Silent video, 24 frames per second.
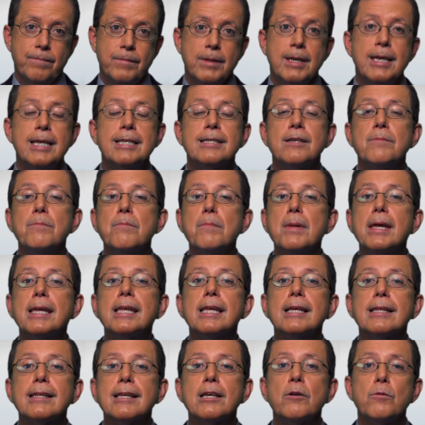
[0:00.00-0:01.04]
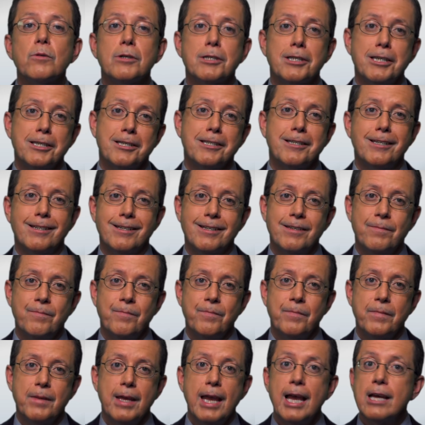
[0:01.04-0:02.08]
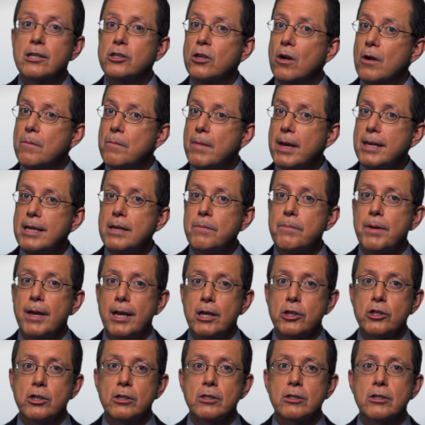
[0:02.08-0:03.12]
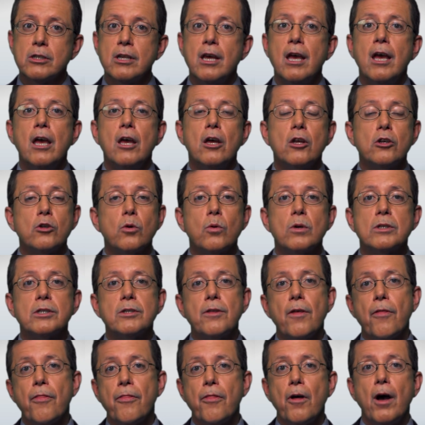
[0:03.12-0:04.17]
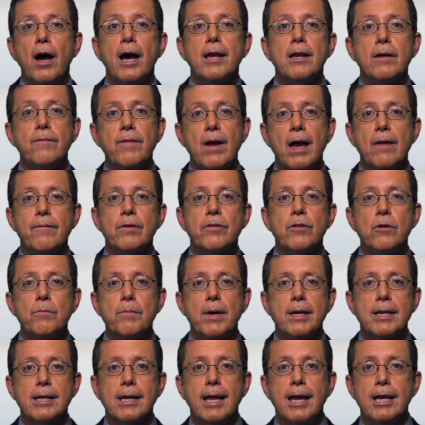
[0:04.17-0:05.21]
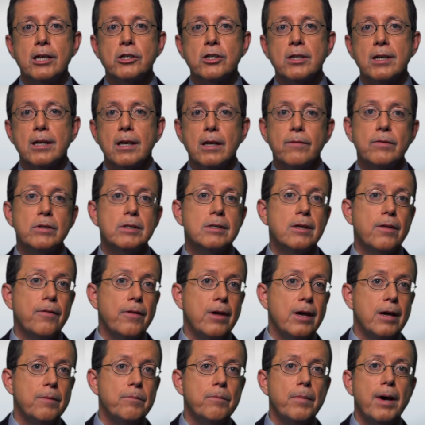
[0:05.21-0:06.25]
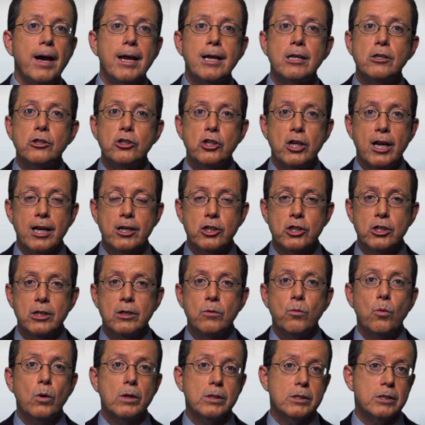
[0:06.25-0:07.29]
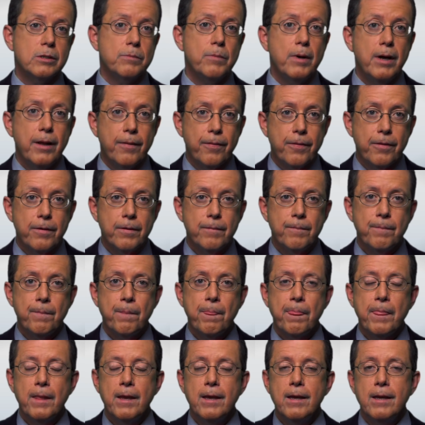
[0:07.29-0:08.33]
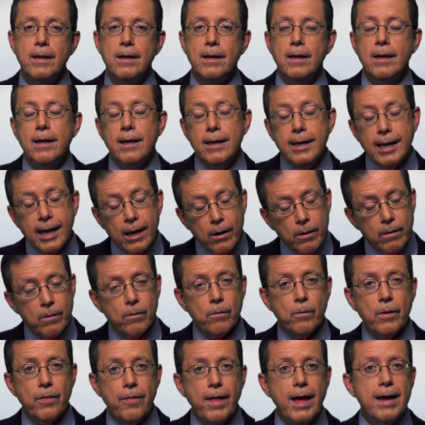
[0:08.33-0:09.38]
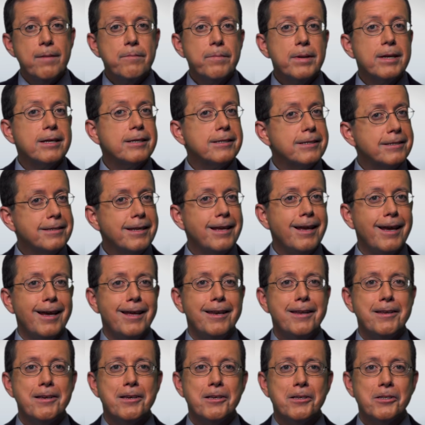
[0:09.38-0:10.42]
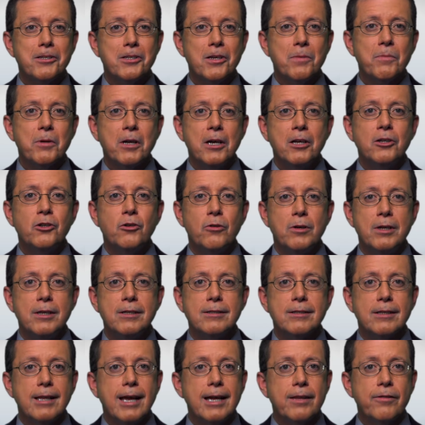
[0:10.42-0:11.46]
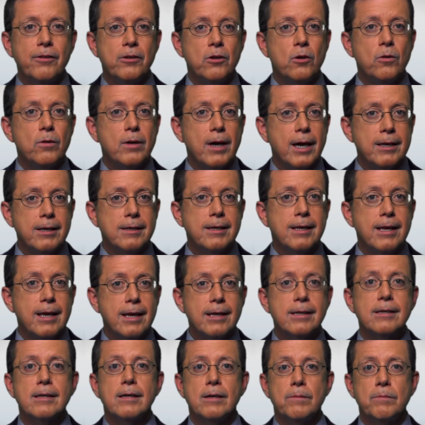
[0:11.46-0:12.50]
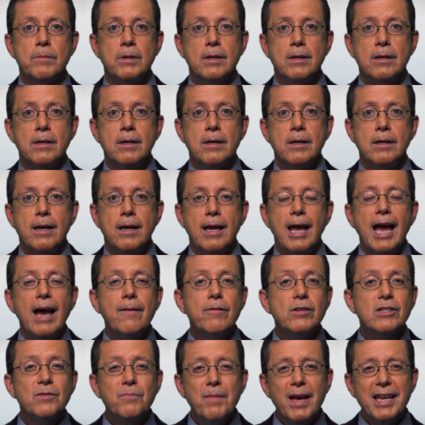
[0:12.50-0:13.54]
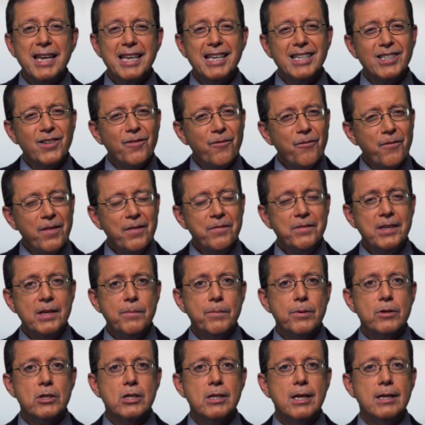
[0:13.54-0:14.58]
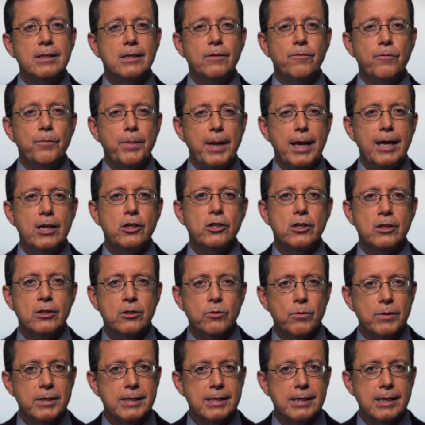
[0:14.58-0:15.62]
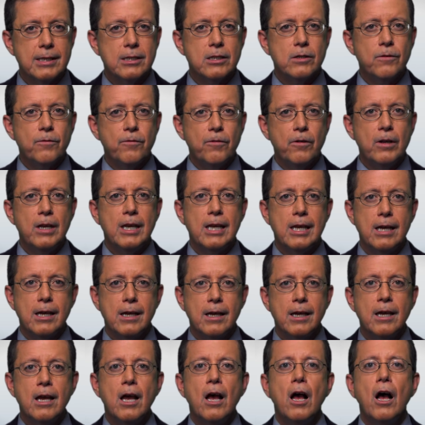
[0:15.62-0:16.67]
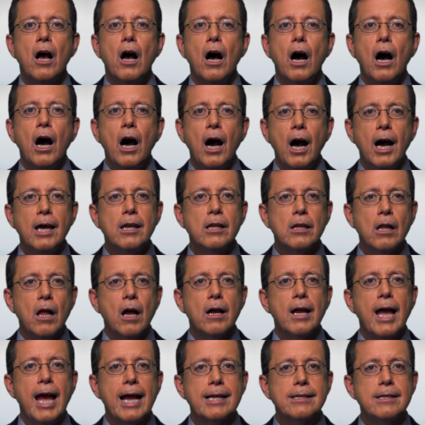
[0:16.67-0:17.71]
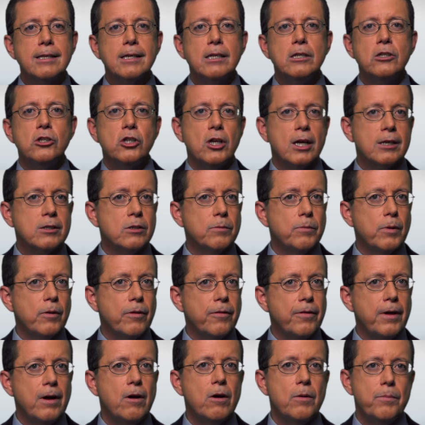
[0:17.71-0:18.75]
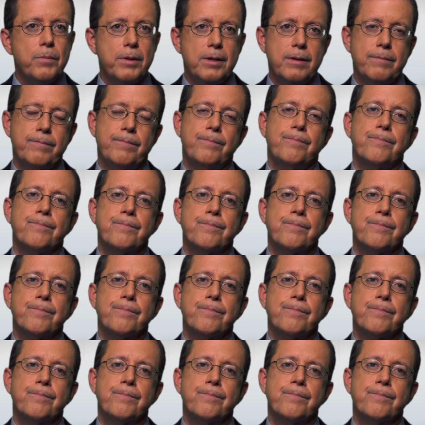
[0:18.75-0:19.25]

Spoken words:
He's immediately resistant, as are many patients, towards the thought of having their medication given to them by injection once a month. Now, with that being said, some countries, like the United Kingdom, have as many as 50% of patients with schizophrenia on long-acting injectable therapy.